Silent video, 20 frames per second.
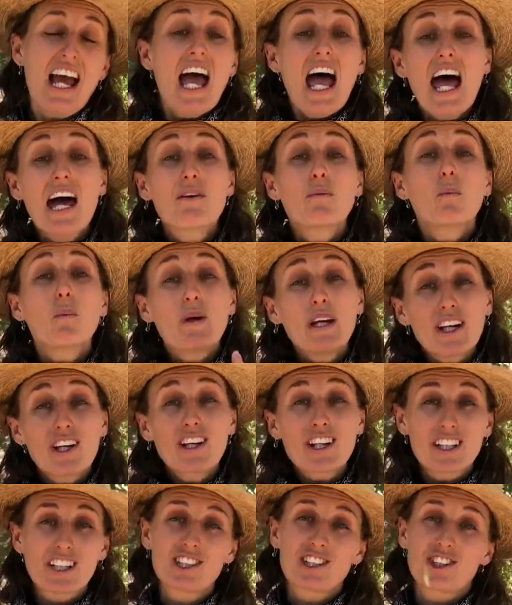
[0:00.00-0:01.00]
And we are
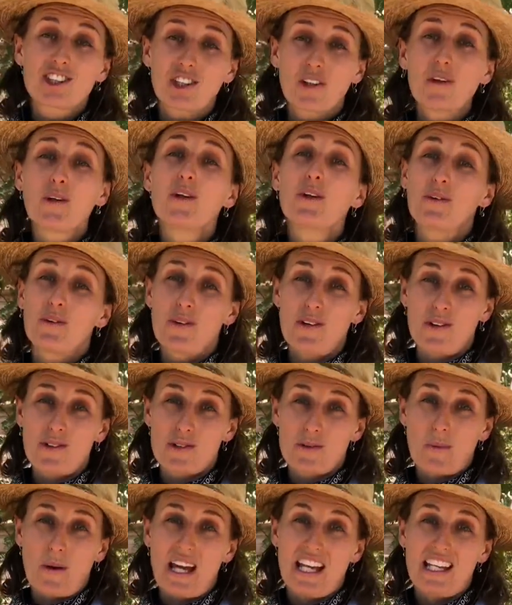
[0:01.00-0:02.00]
going to show you
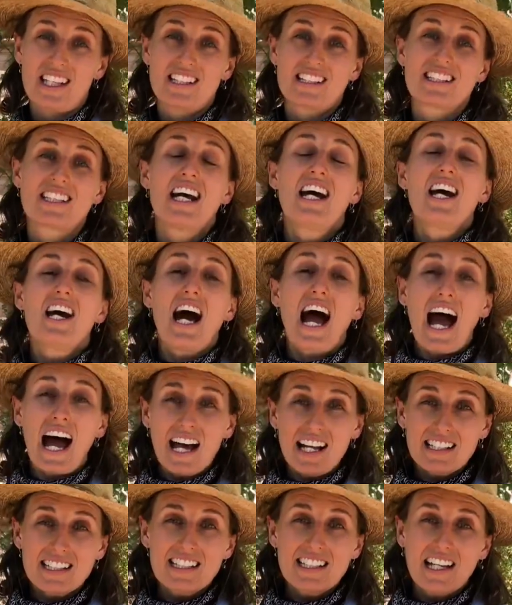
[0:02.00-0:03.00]
those ways at